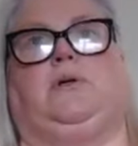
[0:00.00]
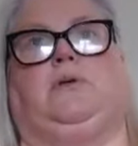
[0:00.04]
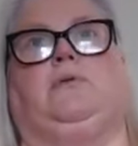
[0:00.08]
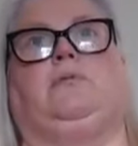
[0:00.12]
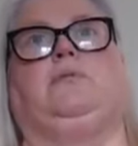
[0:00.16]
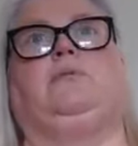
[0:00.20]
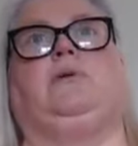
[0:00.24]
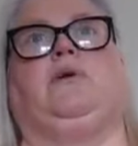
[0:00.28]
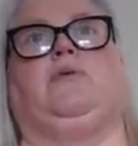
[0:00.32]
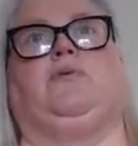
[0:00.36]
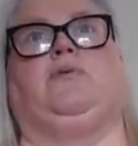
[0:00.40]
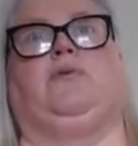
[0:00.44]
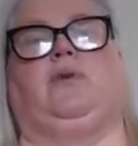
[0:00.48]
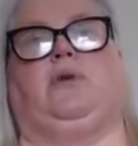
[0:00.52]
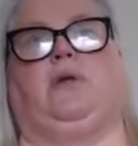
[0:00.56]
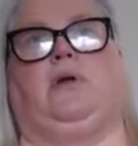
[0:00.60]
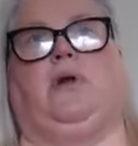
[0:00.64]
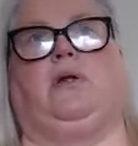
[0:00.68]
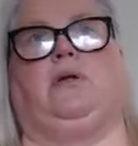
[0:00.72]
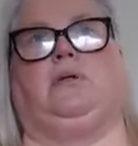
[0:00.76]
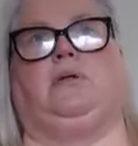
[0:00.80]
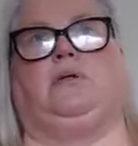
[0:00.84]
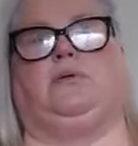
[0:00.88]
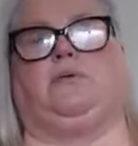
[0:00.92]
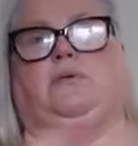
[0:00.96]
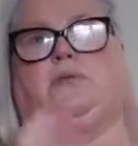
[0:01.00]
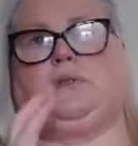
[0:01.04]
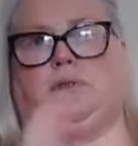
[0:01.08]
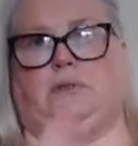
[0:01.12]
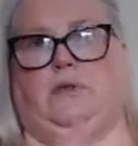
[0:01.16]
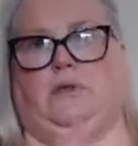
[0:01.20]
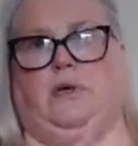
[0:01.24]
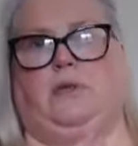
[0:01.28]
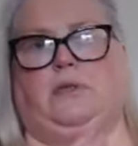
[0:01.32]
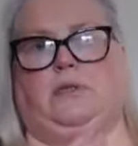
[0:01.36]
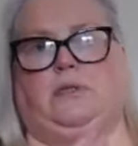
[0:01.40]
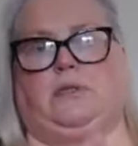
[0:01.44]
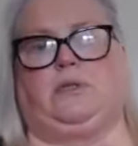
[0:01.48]
if you're not in those
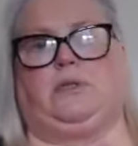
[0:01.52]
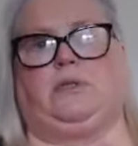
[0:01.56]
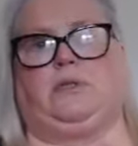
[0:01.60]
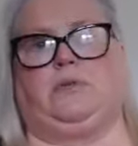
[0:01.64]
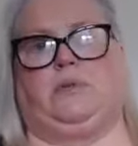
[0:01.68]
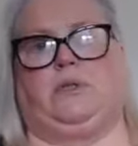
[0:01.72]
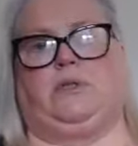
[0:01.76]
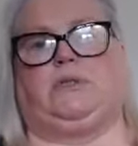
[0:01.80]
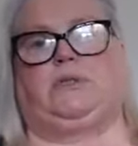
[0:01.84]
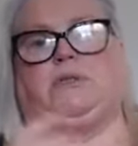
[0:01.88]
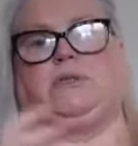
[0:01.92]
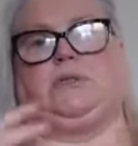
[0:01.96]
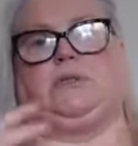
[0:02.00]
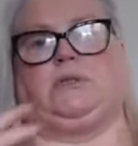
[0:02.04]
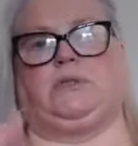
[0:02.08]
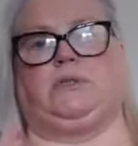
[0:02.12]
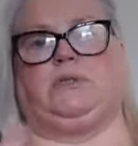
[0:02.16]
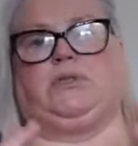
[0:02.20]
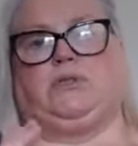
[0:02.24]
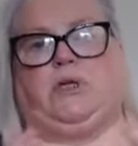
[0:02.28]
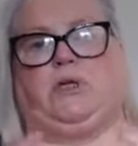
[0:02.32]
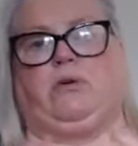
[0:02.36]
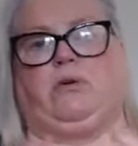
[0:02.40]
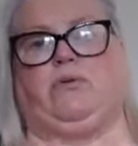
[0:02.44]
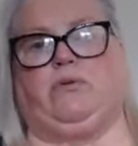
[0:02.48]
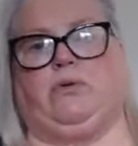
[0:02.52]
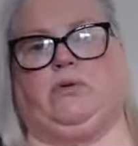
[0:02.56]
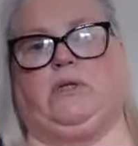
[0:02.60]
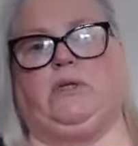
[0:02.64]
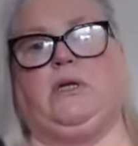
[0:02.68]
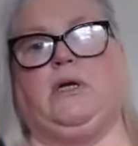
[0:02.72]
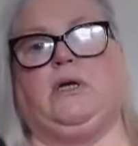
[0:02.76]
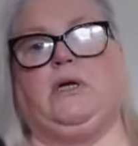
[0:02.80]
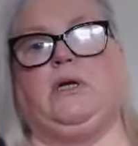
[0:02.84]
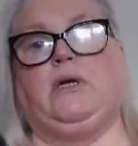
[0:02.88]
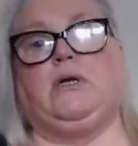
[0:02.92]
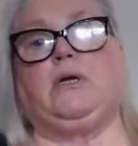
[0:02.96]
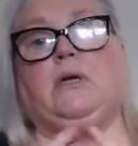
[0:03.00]
kind of situations, in general,
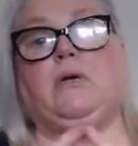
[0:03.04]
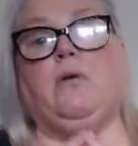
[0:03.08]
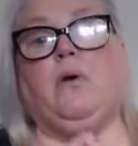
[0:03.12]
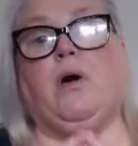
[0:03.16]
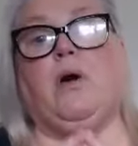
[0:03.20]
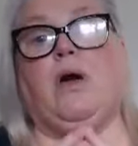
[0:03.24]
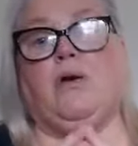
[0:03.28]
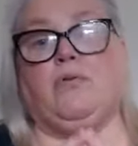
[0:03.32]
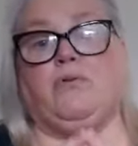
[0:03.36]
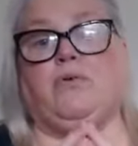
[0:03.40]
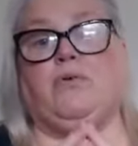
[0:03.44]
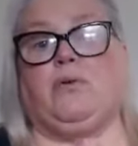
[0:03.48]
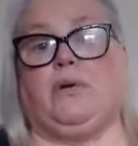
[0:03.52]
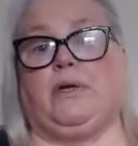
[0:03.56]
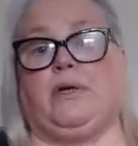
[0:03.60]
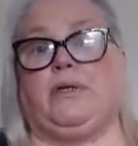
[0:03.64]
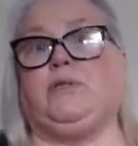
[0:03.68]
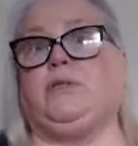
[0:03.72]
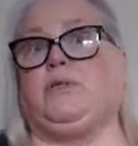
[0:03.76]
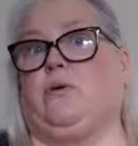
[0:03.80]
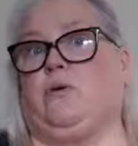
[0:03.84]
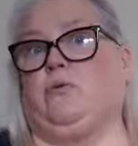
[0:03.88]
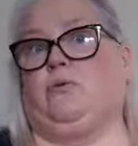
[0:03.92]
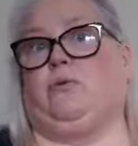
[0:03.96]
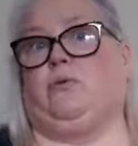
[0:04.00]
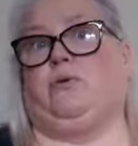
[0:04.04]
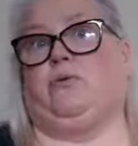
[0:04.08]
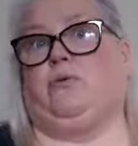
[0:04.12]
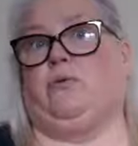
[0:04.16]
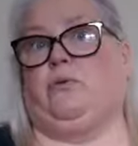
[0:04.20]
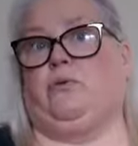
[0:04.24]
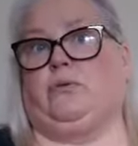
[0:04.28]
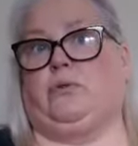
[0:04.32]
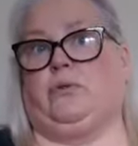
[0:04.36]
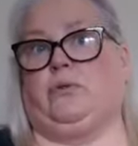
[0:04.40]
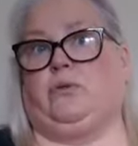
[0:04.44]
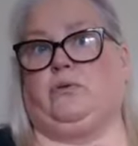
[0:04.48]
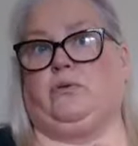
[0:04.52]
you have a right to own your
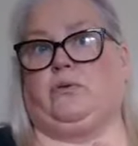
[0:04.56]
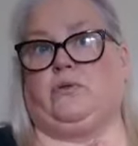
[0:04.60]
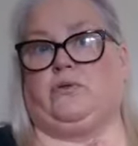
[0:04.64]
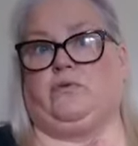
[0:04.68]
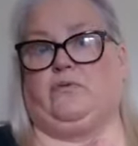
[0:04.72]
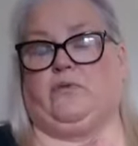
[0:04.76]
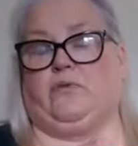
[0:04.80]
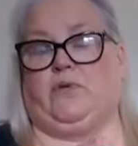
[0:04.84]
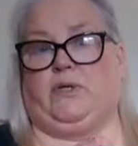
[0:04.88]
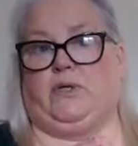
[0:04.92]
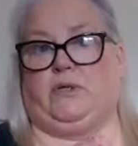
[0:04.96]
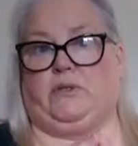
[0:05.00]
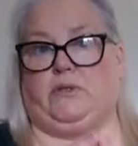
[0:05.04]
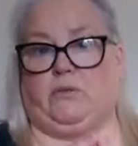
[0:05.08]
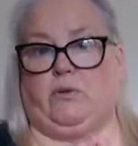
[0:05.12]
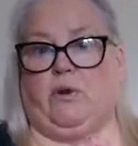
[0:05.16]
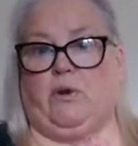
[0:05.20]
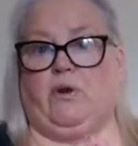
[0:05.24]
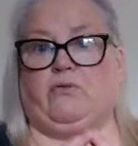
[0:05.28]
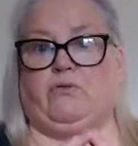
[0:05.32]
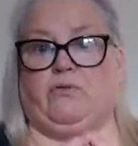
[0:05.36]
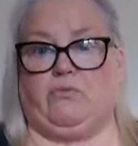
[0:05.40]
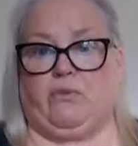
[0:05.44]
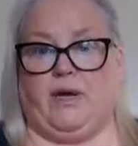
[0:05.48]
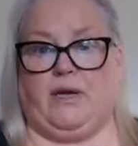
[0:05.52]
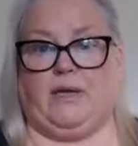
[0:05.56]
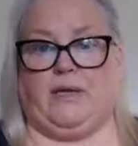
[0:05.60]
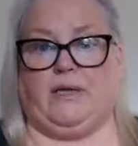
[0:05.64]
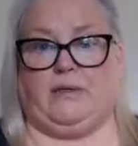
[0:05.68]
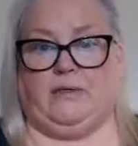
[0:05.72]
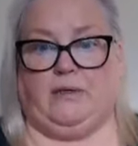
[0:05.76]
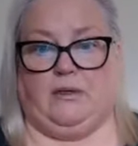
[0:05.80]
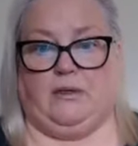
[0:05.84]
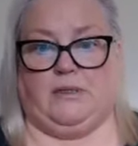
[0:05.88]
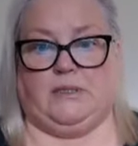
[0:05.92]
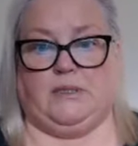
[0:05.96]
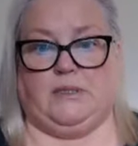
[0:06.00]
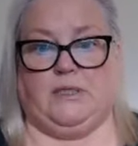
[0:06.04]
own thoughts and feelings. You have to
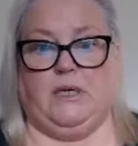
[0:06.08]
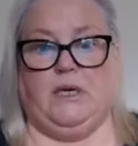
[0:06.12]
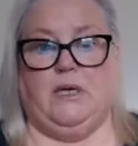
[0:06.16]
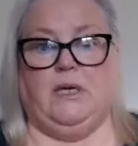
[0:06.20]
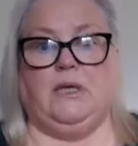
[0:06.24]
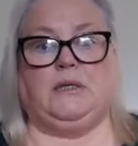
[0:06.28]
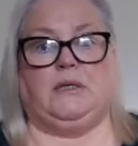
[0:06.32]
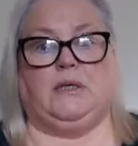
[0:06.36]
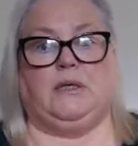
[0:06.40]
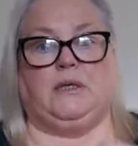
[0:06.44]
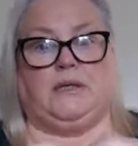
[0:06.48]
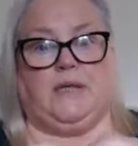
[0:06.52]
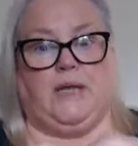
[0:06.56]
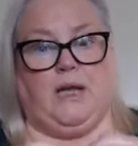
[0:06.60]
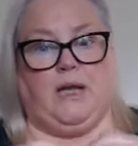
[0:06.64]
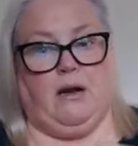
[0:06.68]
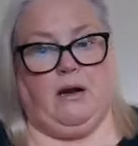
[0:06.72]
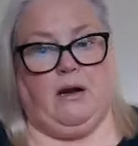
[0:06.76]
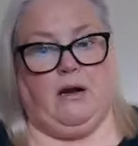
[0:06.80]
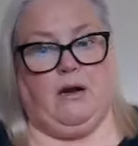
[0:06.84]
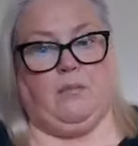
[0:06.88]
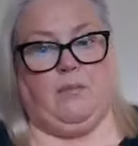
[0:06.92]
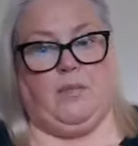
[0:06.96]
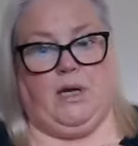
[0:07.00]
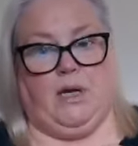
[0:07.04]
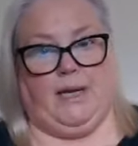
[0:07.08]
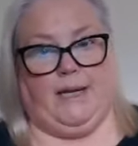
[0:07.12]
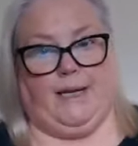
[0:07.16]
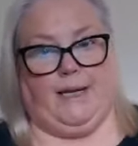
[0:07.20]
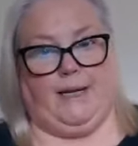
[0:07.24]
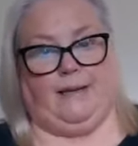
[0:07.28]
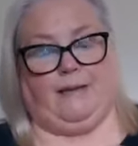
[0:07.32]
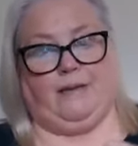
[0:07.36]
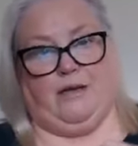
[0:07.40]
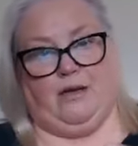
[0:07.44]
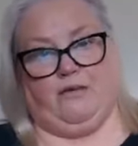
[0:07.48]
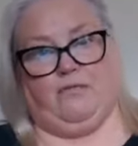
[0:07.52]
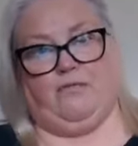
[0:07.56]
recognize that they are mine,
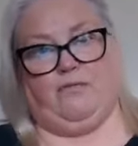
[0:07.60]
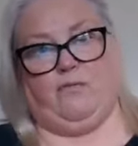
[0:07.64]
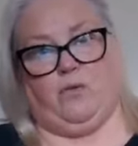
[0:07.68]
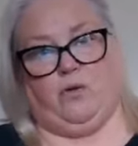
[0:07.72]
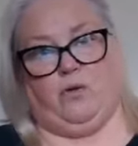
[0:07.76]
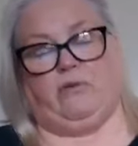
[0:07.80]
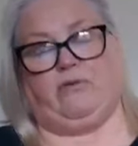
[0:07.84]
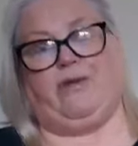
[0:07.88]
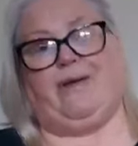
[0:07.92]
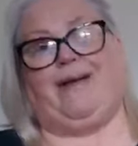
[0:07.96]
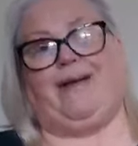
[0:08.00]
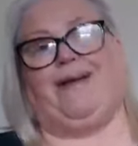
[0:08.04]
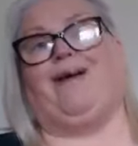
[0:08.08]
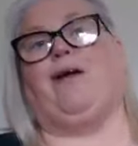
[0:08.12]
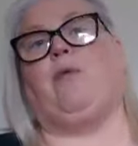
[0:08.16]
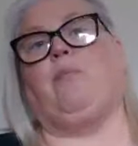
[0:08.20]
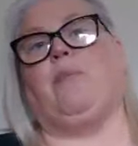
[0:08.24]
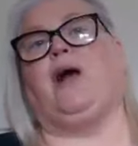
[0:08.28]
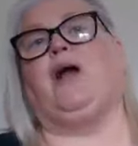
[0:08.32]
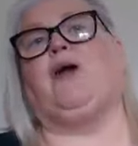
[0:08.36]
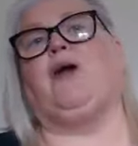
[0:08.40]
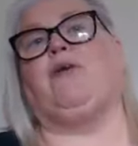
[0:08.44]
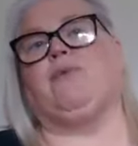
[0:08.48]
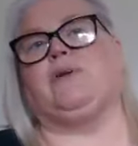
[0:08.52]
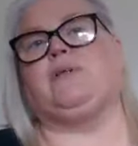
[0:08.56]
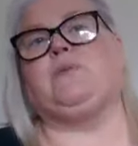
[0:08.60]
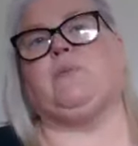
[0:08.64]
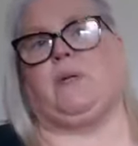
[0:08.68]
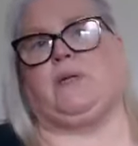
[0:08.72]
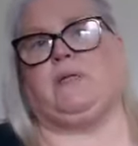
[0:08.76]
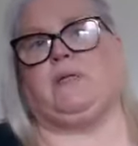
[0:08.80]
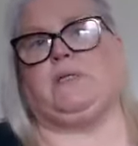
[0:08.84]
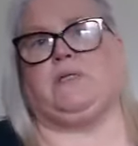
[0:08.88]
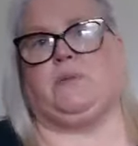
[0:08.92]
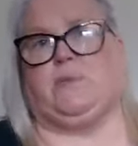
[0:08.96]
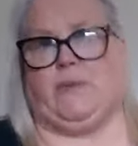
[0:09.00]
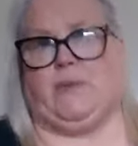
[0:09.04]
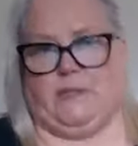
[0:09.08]
and therefore they are my
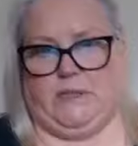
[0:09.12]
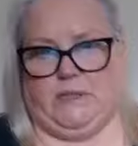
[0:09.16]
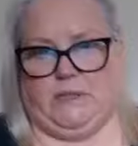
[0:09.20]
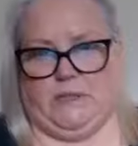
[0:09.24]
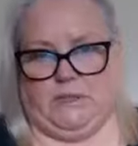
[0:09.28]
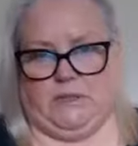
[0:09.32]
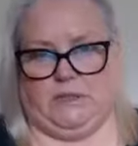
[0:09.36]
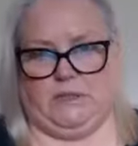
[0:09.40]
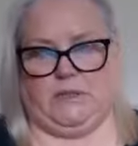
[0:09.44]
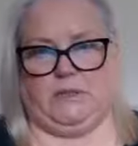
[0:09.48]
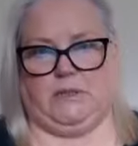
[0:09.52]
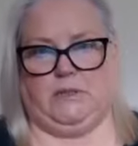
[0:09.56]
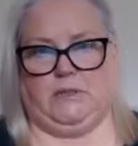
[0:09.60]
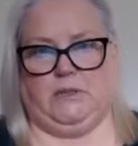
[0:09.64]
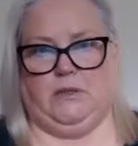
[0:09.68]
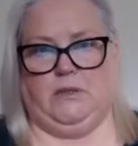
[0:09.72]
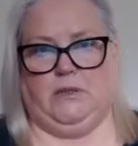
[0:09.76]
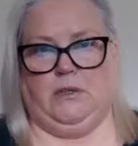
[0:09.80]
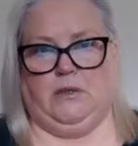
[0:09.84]
responsibilities.